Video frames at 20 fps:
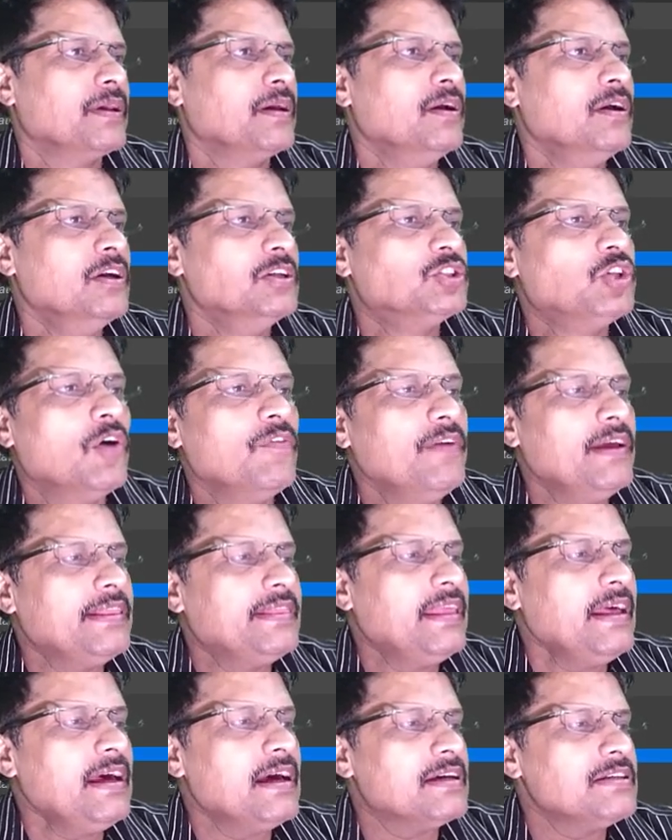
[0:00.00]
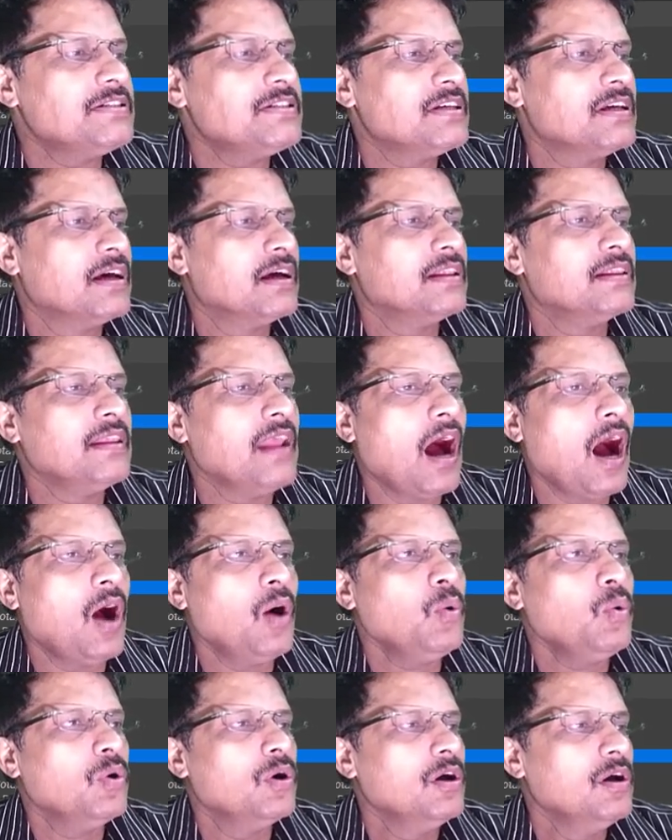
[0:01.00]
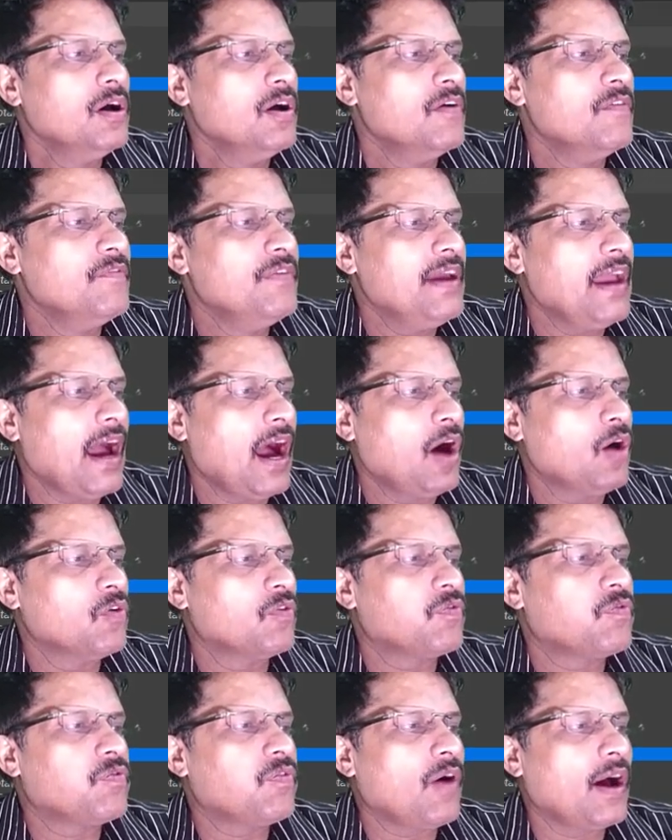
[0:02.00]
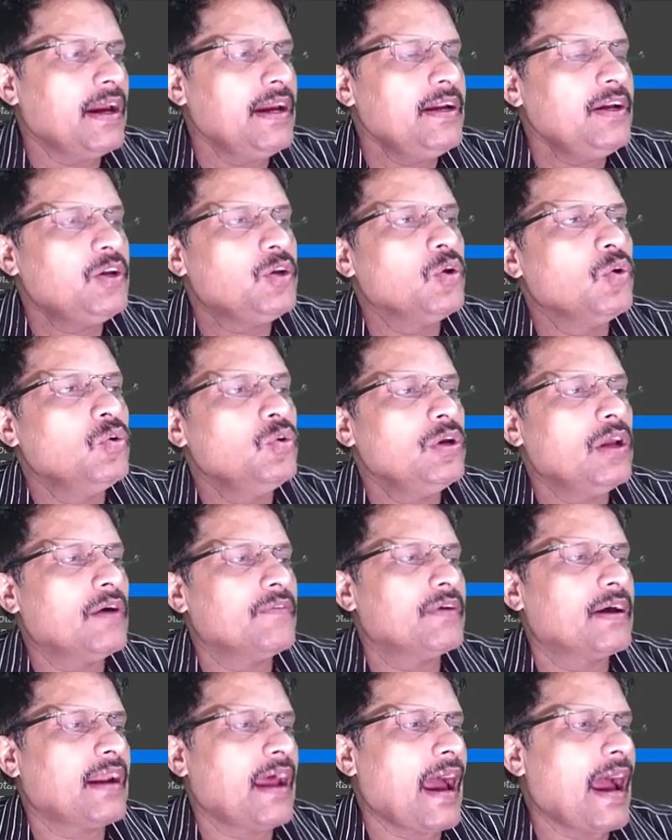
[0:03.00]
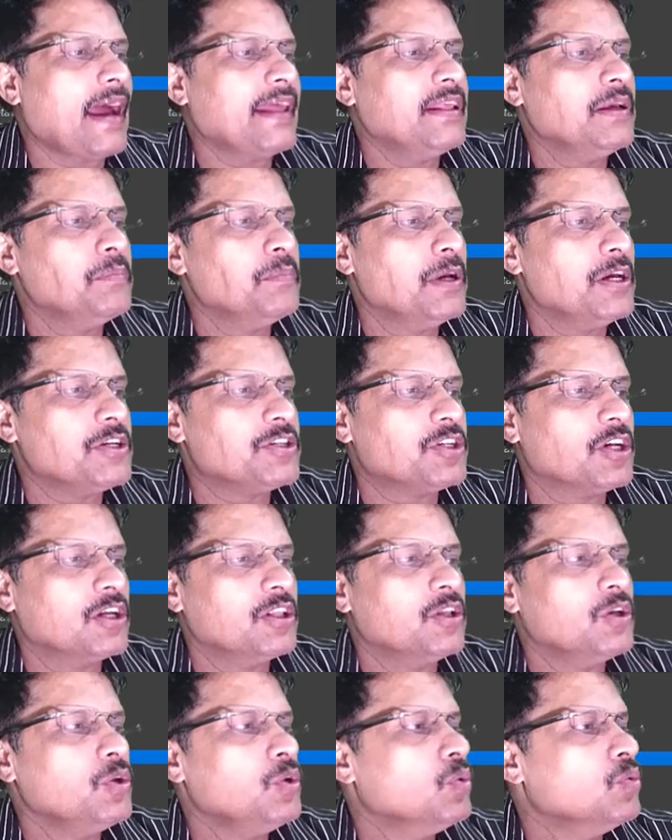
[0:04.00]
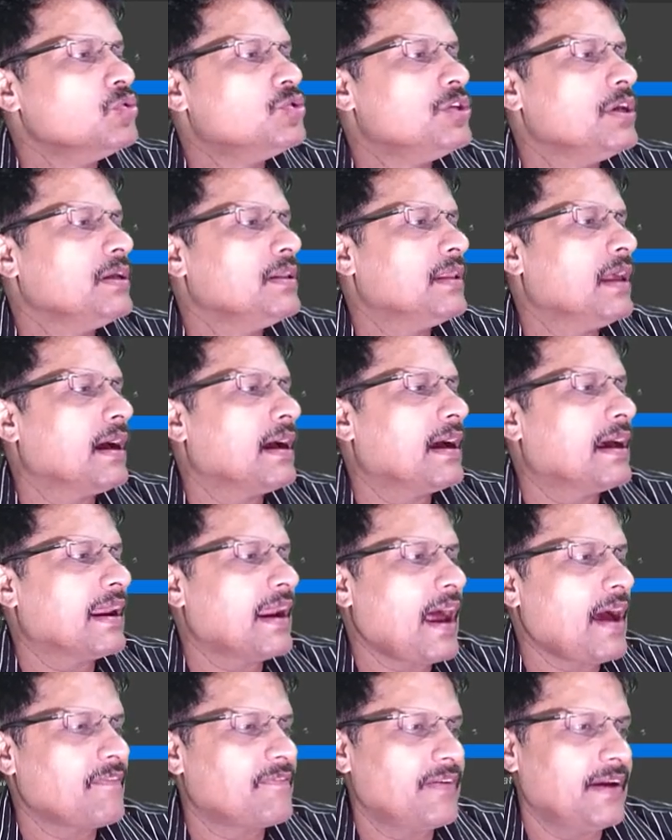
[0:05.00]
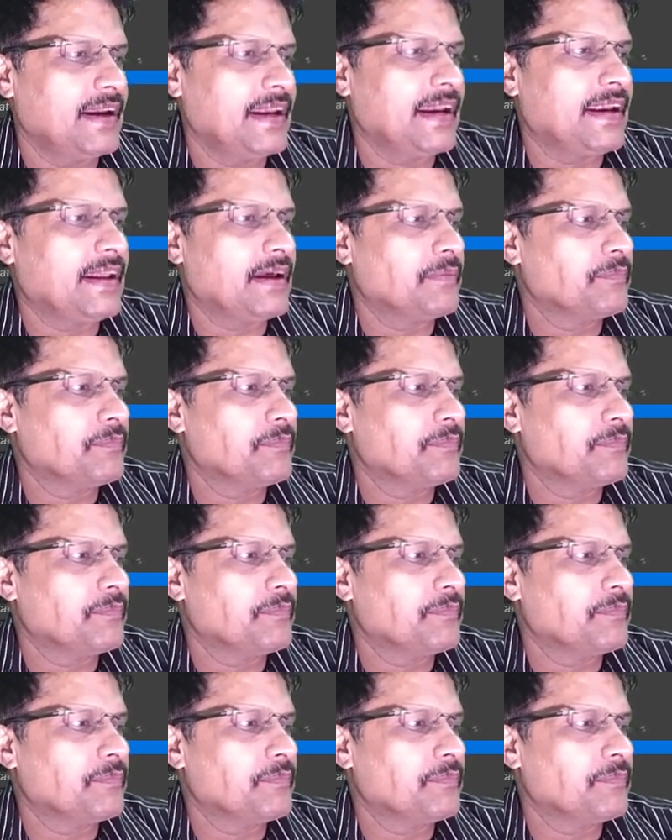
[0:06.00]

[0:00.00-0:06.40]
So with this, now we have fine-tuned our animation using the graph editor.